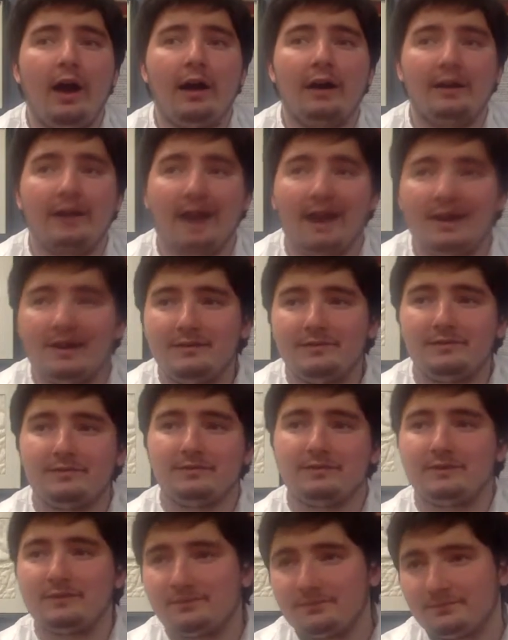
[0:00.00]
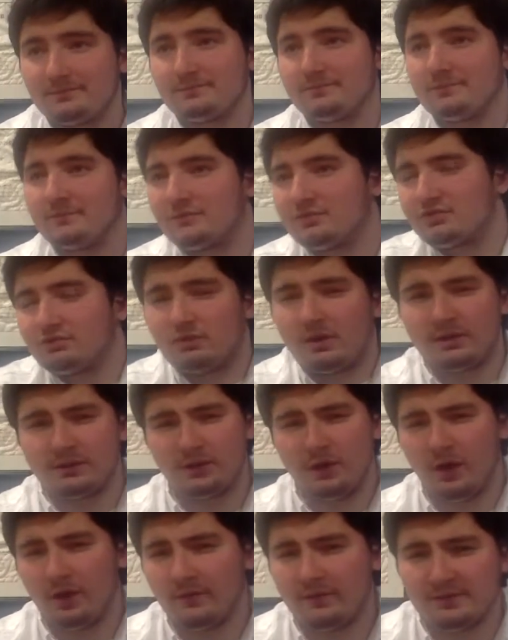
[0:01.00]
kind of shrugged
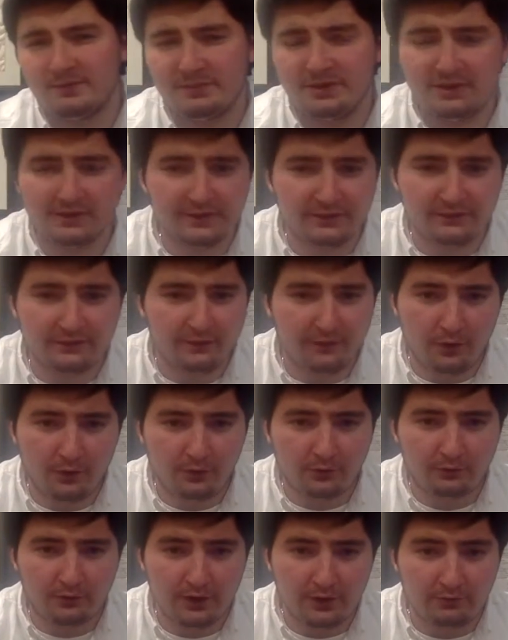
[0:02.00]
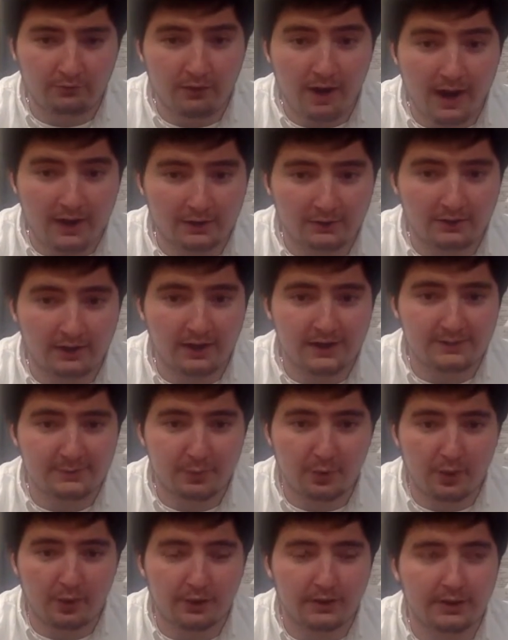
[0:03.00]
off as being this far-right radicalized
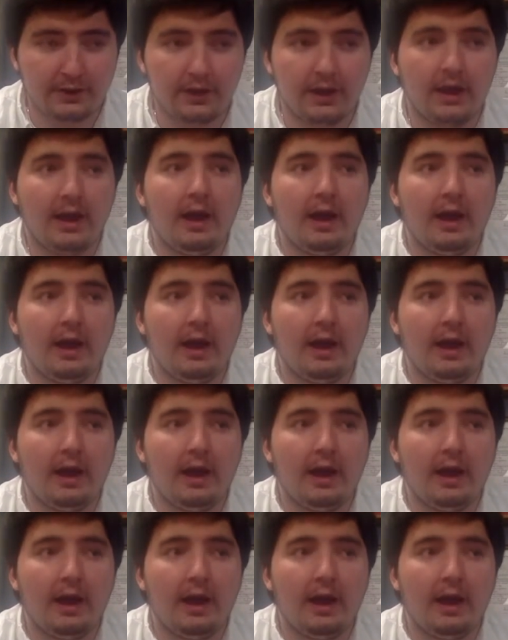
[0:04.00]
party.